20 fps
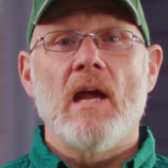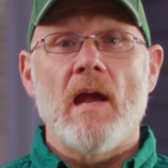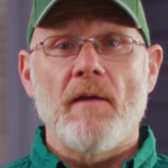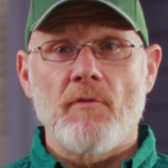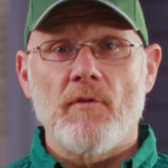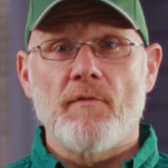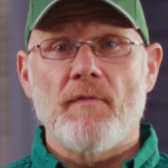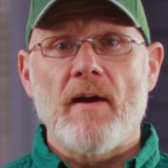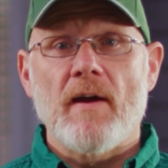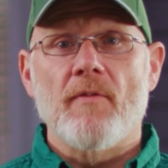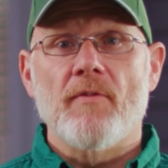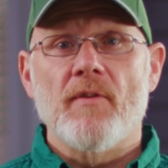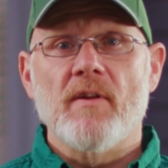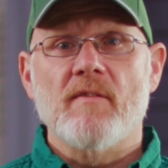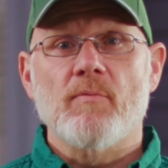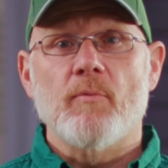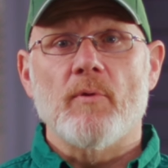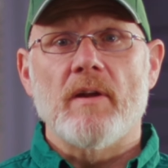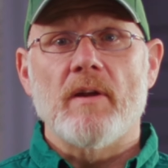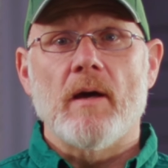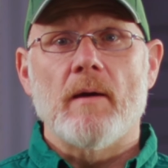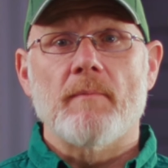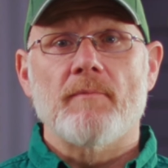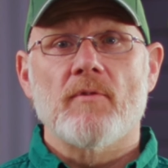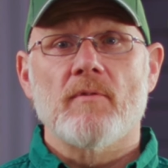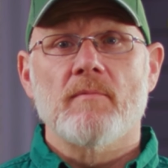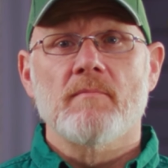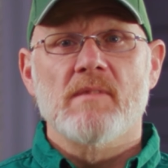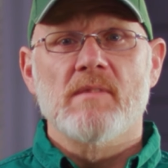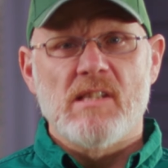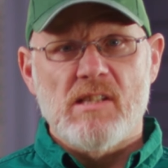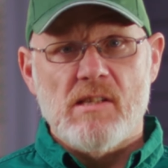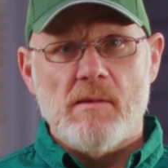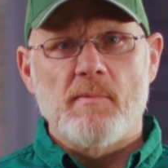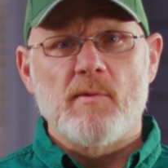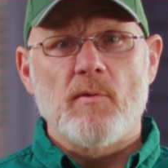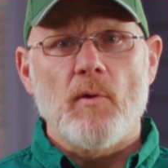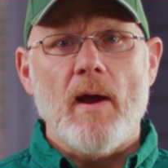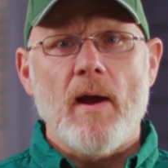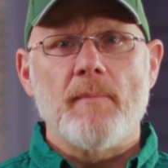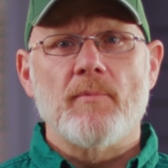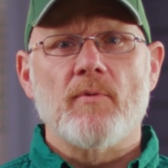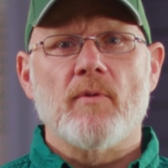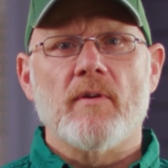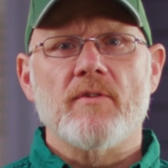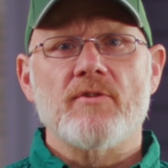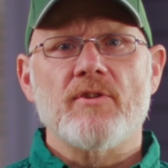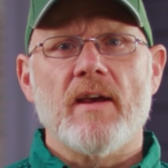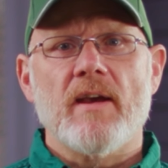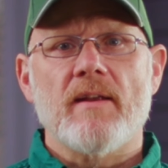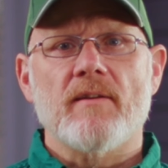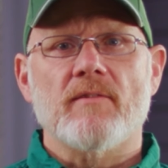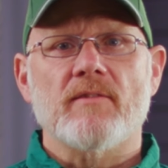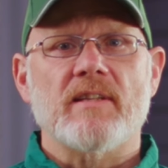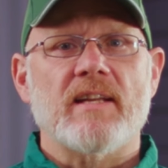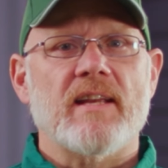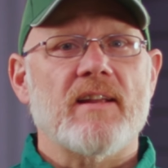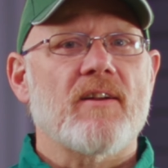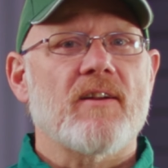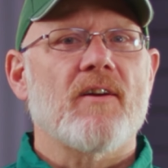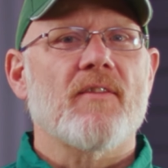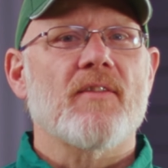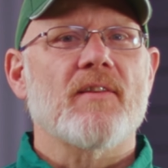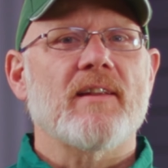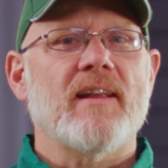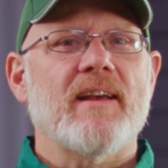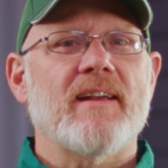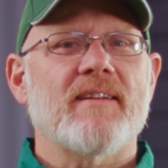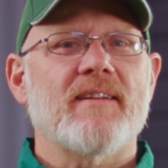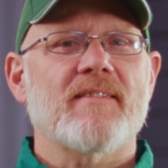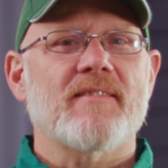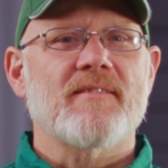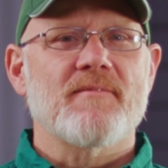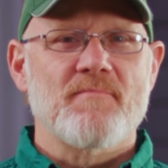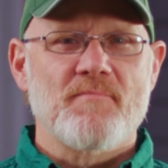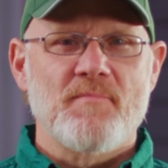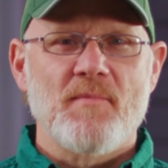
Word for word: If you found this one helpful, subscribe to our channel to get all the latest.